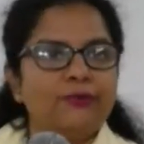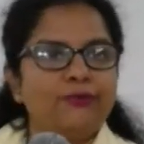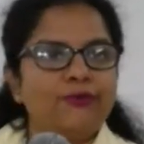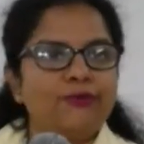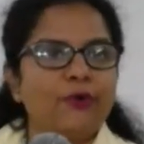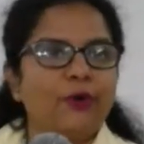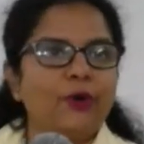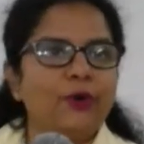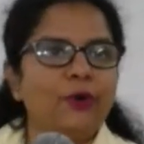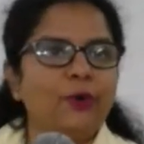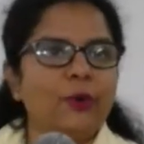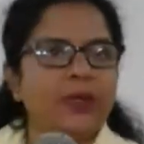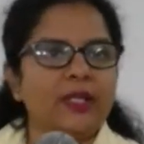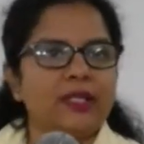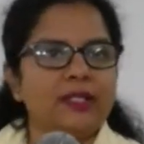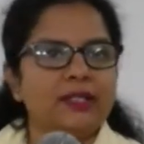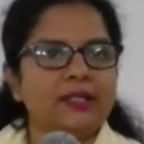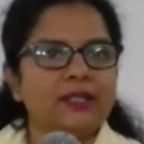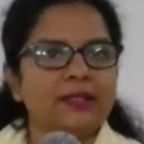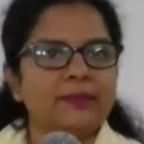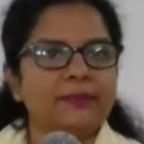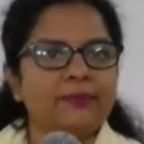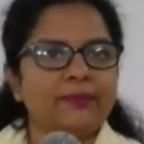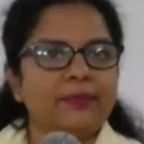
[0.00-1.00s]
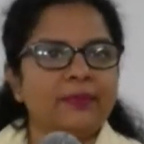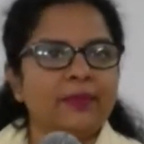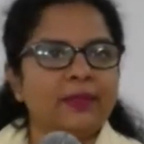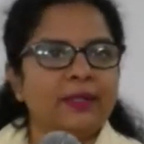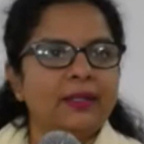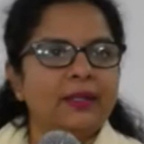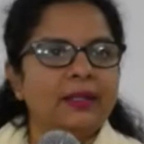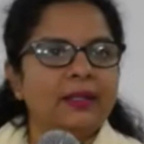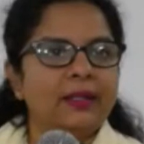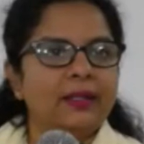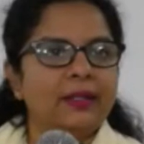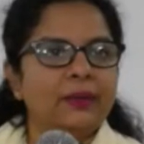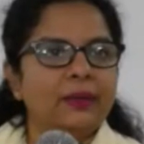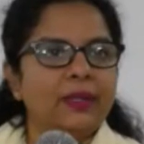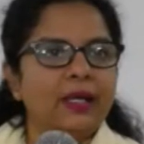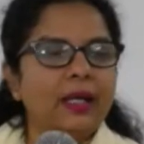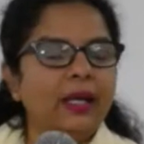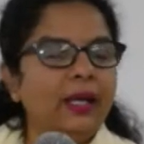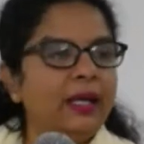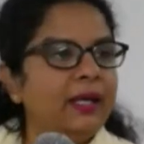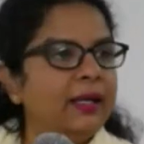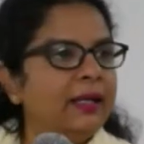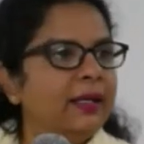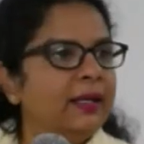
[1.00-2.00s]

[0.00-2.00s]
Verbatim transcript: follow it. Okay?